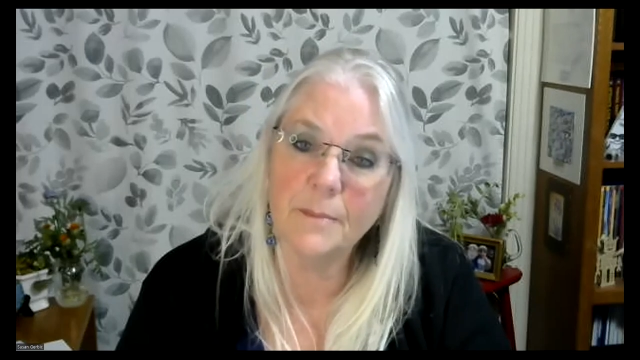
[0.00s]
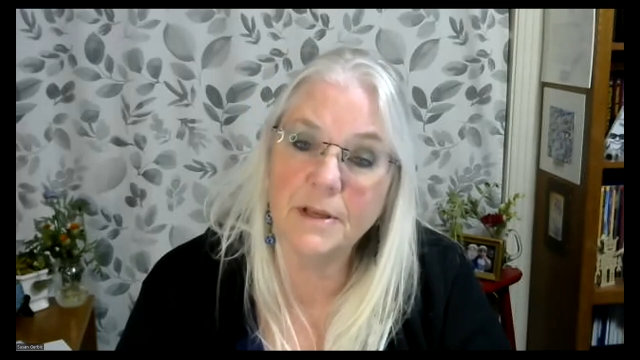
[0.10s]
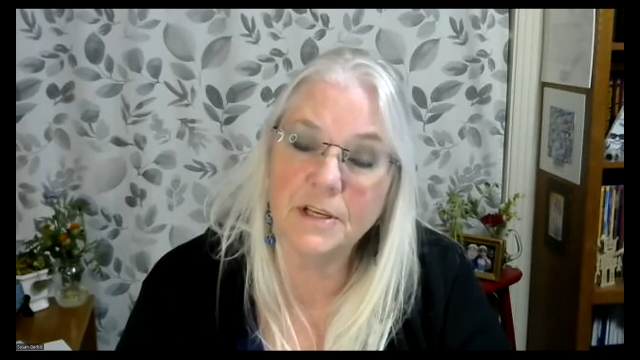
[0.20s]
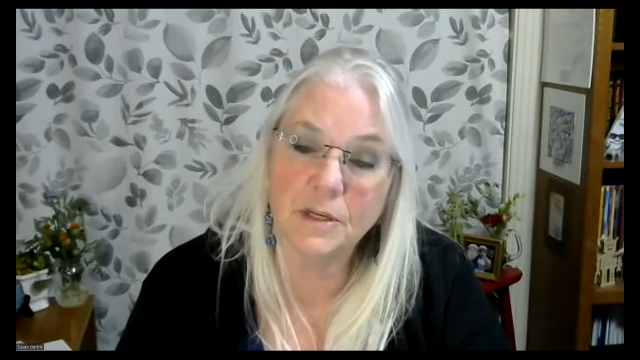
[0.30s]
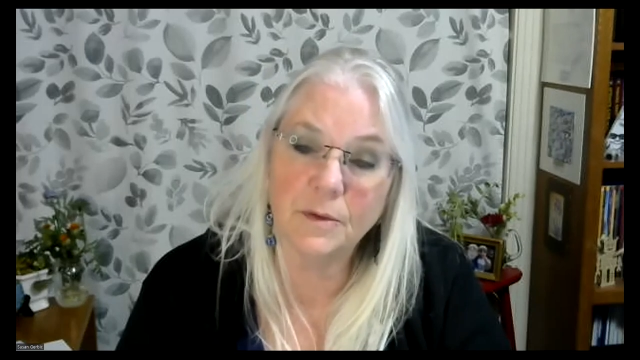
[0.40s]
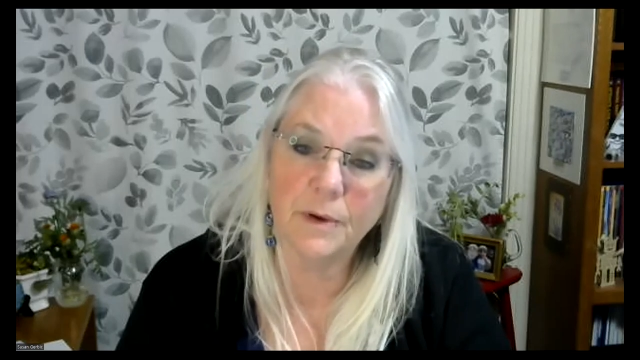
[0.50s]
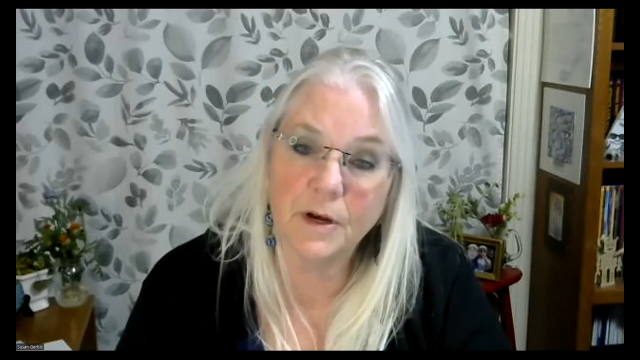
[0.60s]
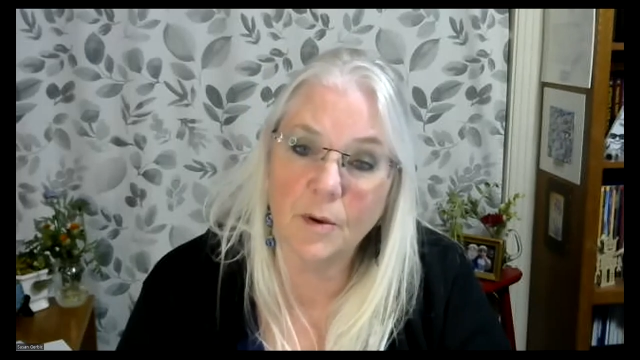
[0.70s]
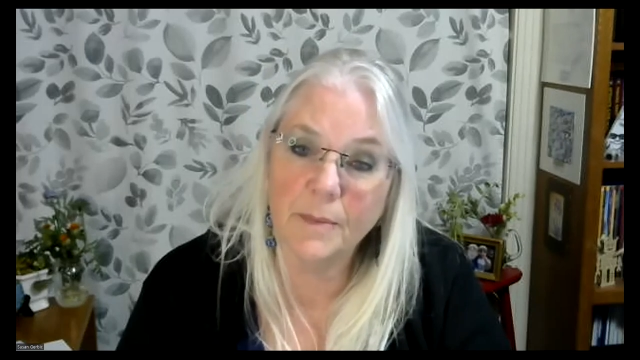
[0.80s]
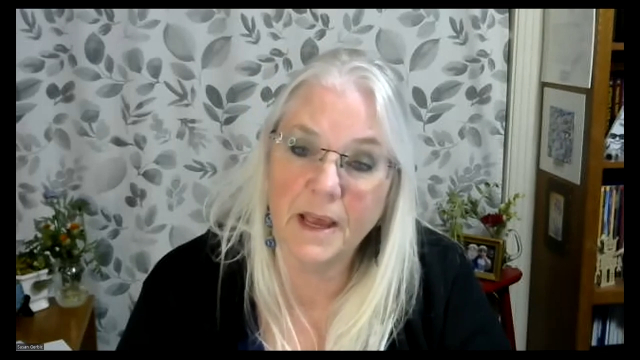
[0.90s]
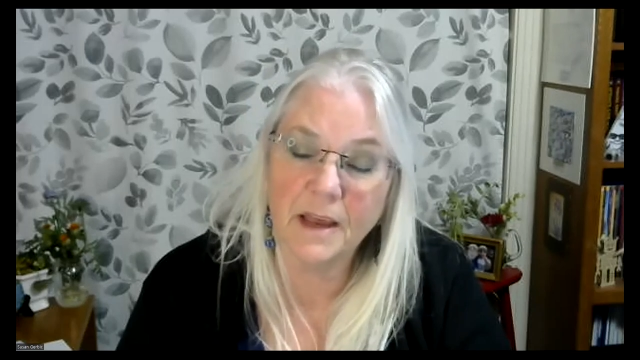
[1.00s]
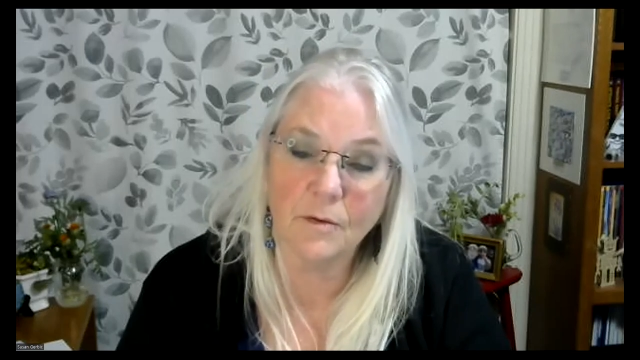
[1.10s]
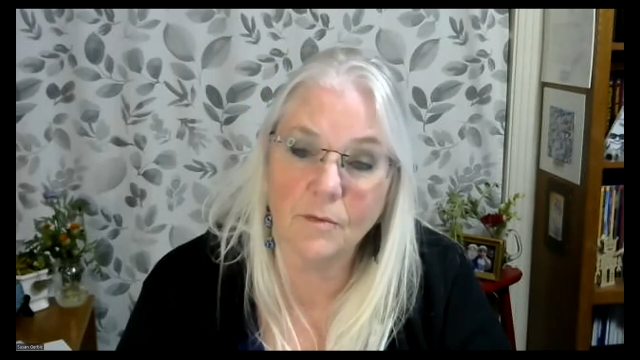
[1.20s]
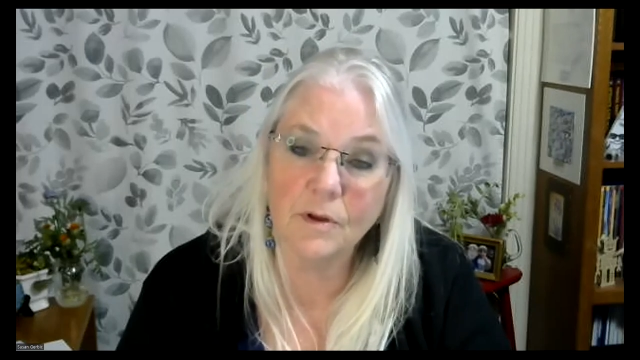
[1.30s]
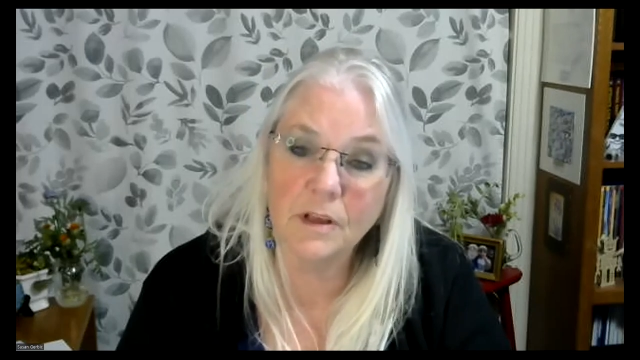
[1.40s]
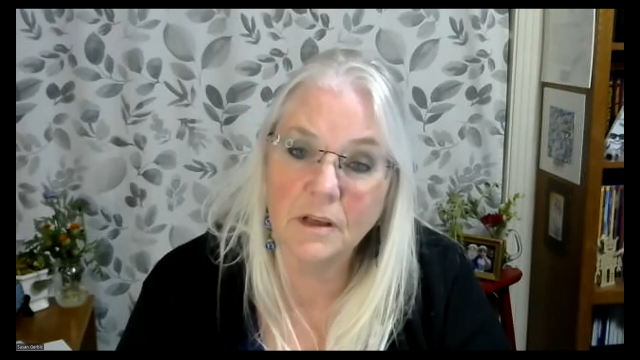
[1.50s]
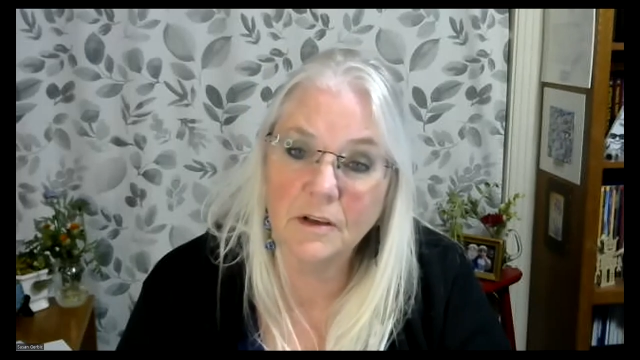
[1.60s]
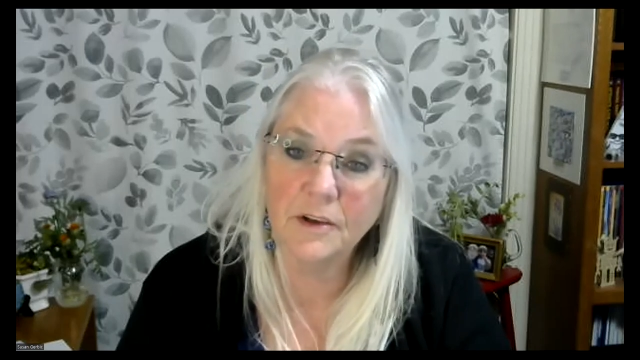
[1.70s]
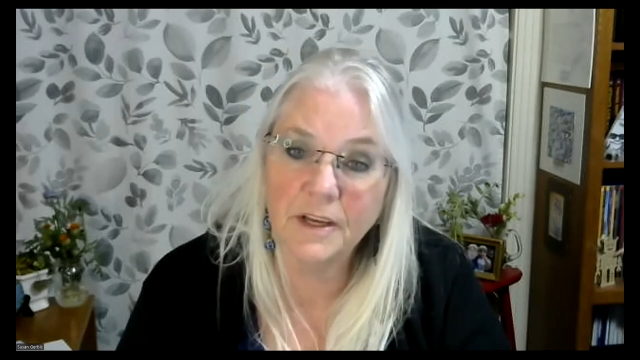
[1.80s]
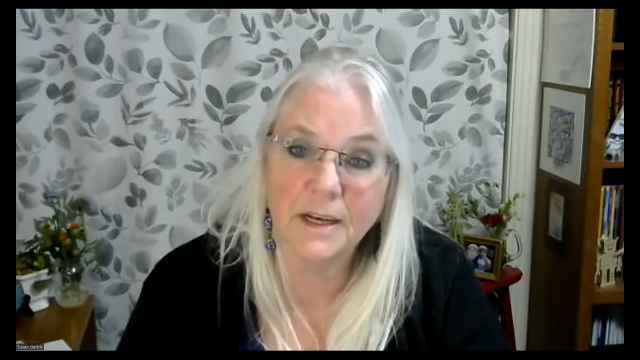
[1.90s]
I bet you he went home and had a real
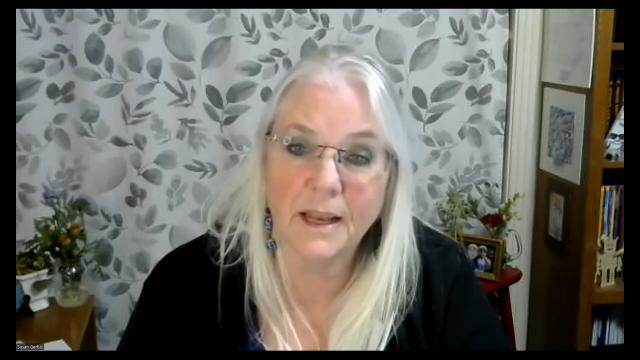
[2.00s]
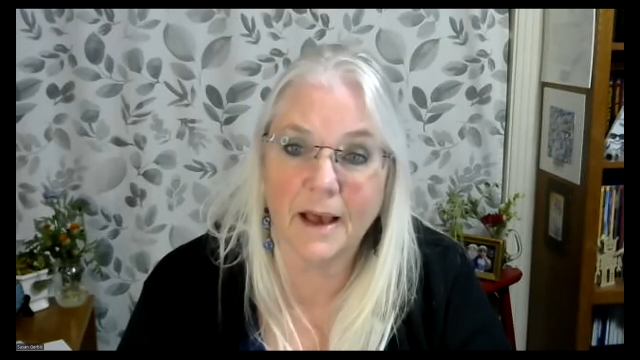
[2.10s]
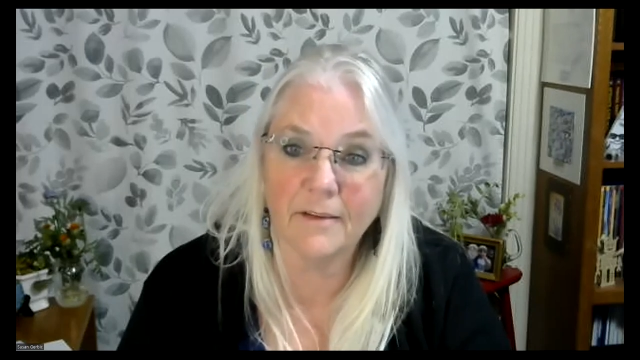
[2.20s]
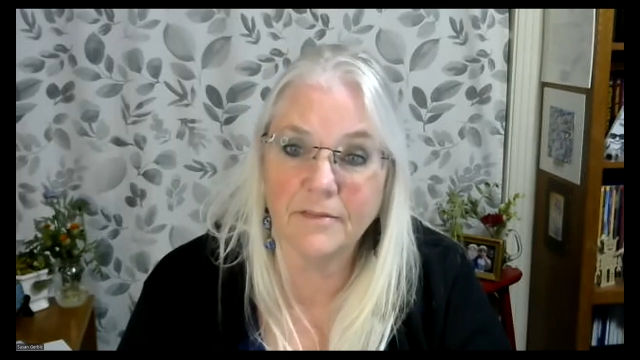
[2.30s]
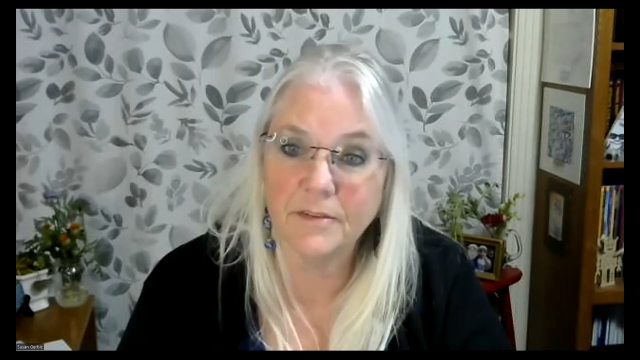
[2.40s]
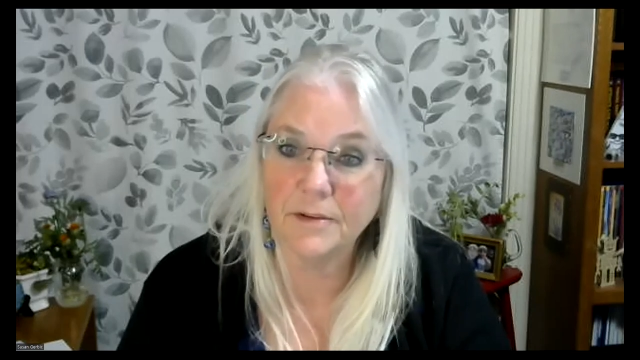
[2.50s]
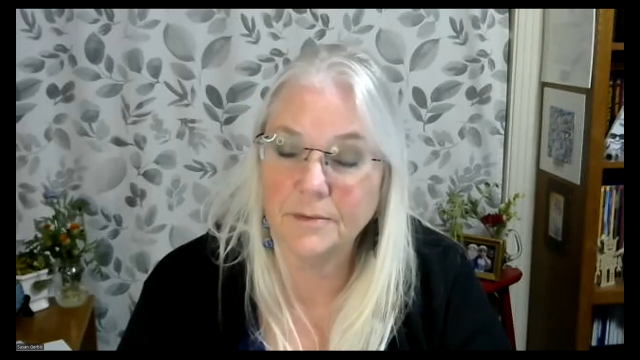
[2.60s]
good laugh.